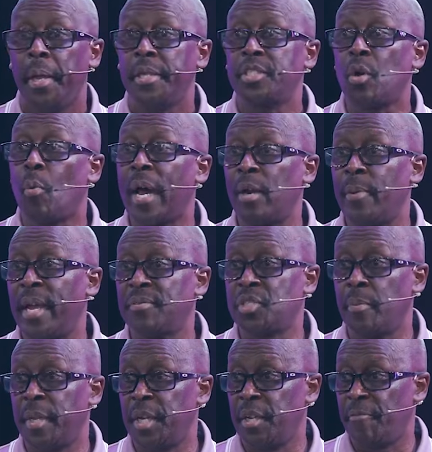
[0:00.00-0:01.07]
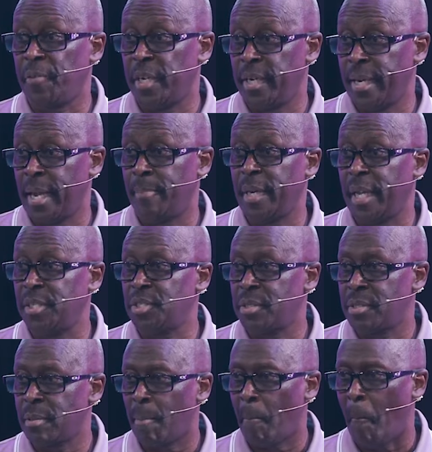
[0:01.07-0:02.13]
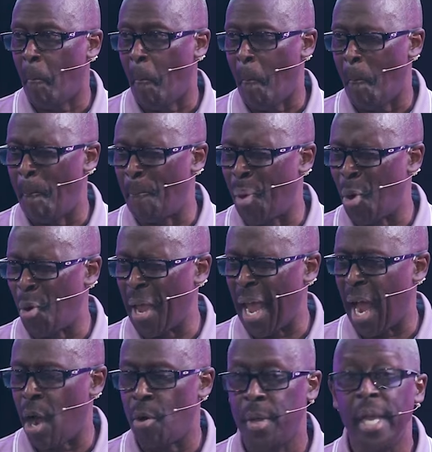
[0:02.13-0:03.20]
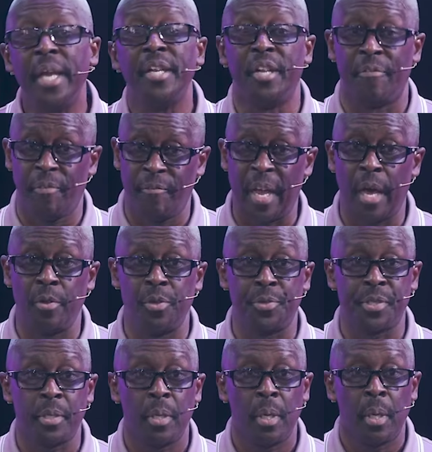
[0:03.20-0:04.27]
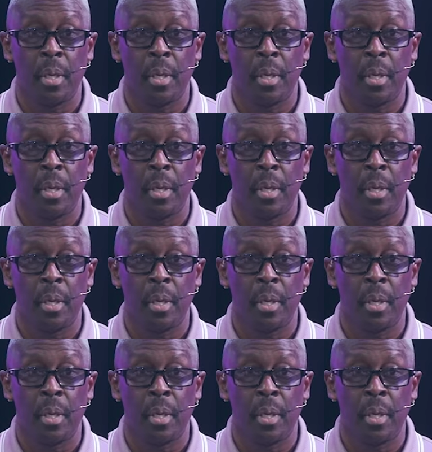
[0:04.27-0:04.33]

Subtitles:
So why do we have so many different denominations? Pow. Different values.